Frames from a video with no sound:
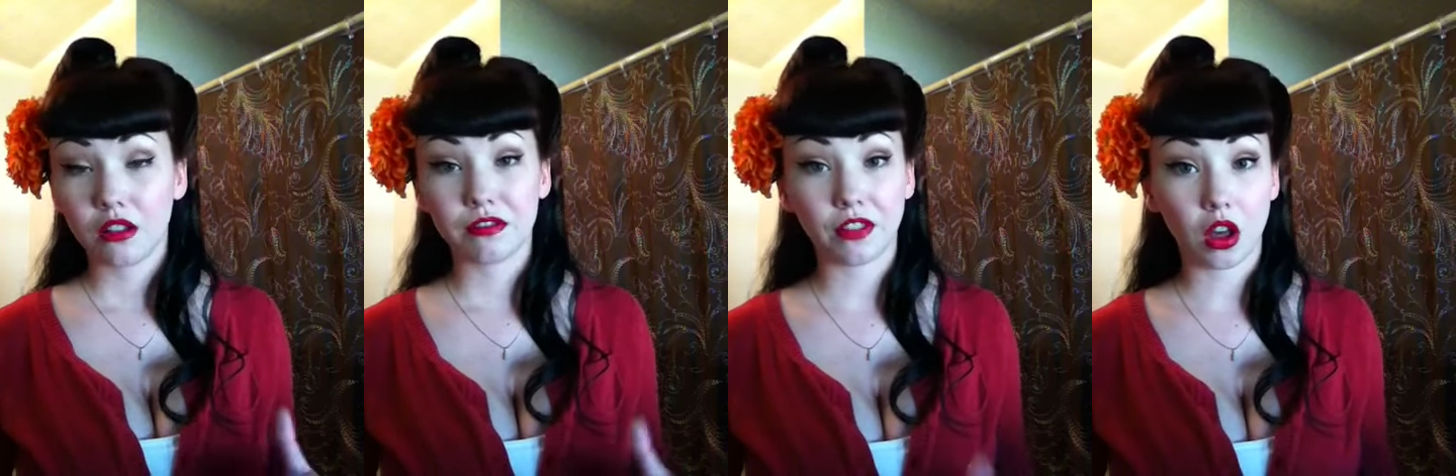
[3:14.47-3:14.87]

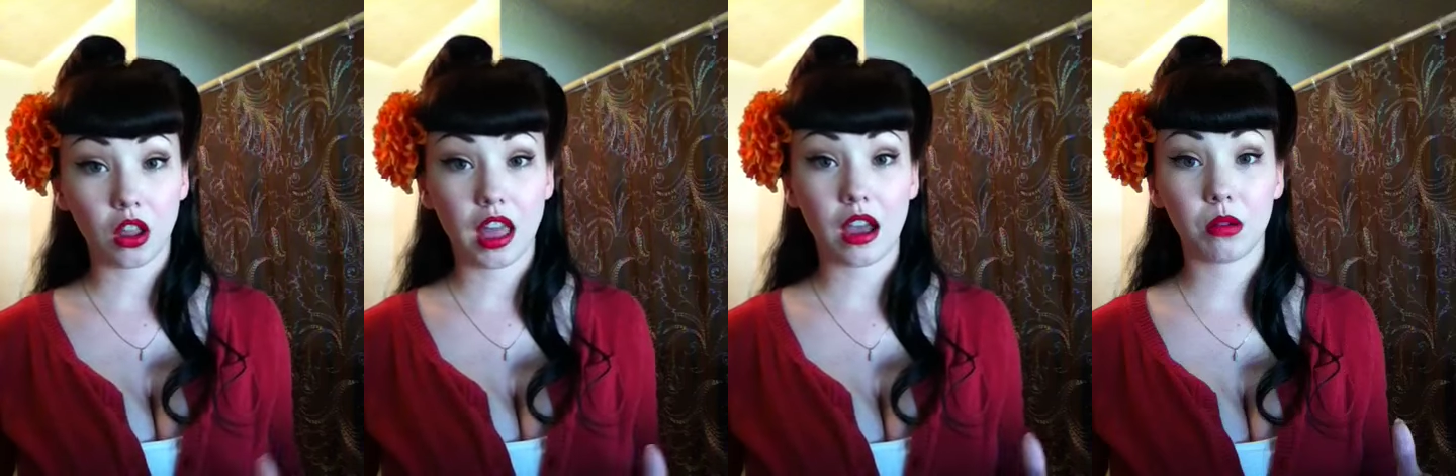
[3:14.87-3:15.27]

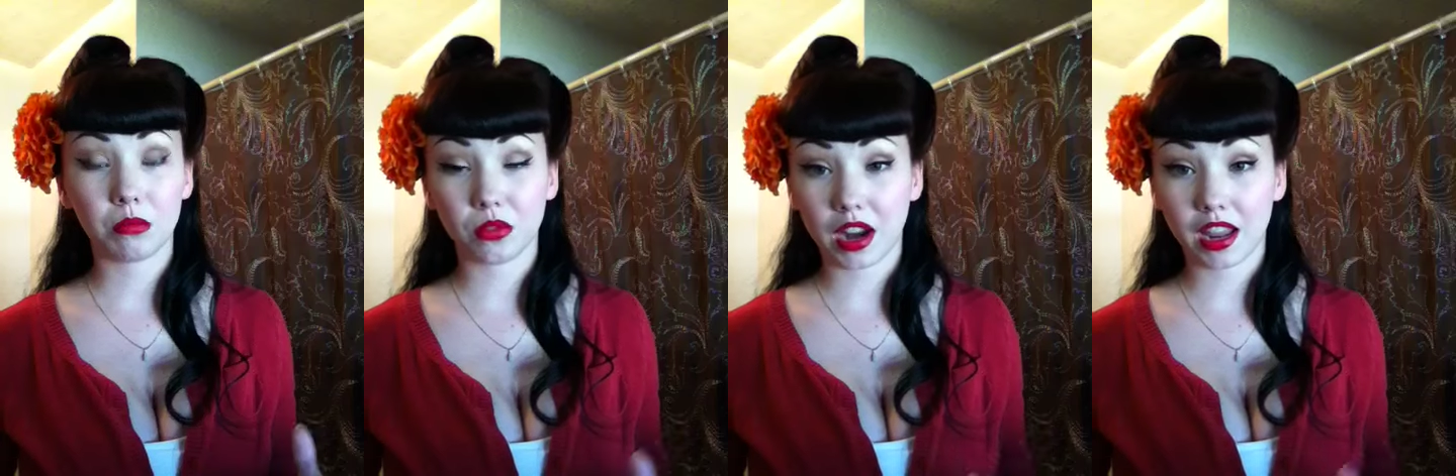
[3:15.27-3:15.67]

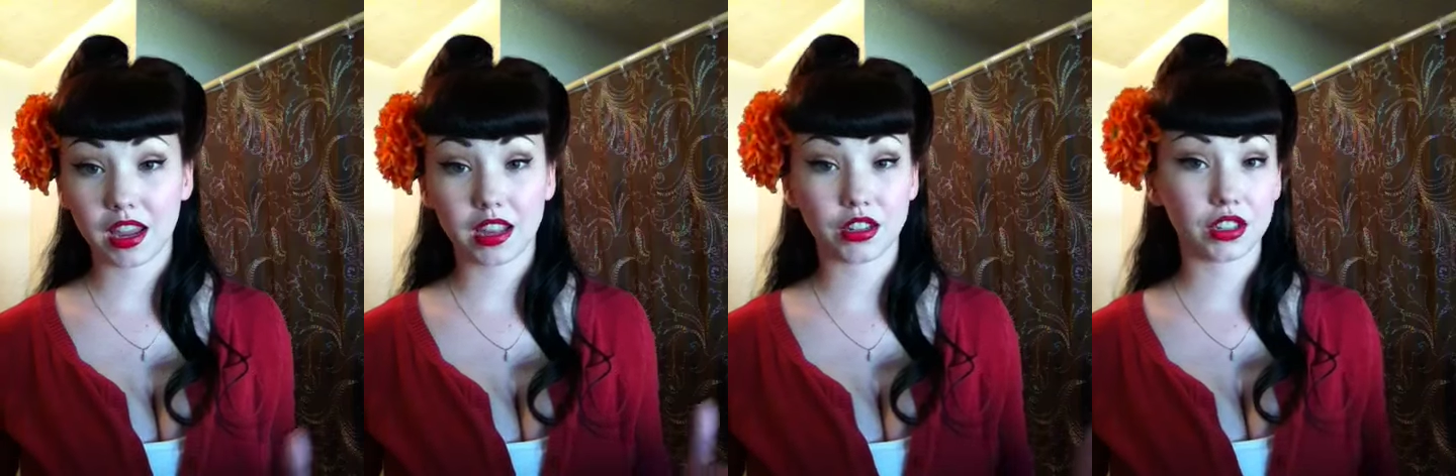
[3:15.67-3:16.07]
fallout,
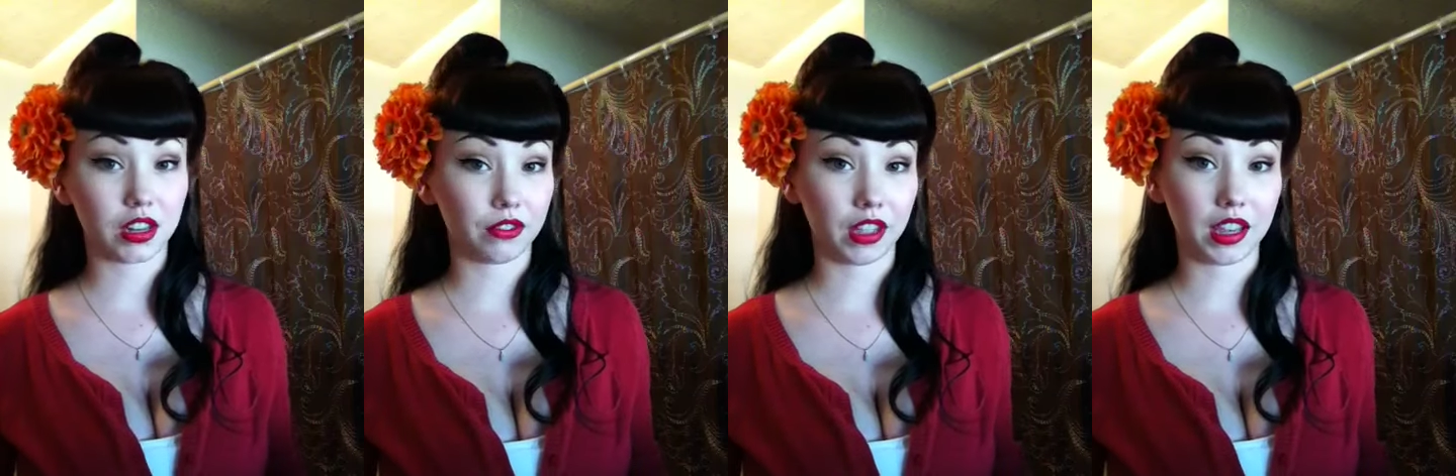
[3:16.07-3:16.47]
breakage,
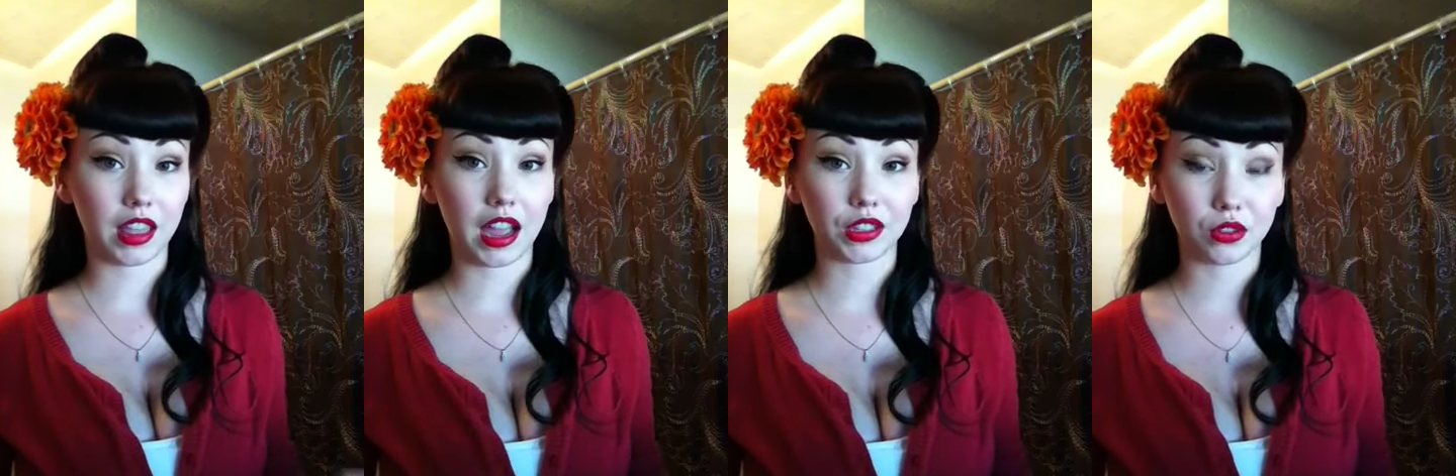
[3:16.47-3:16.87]
stuff like that.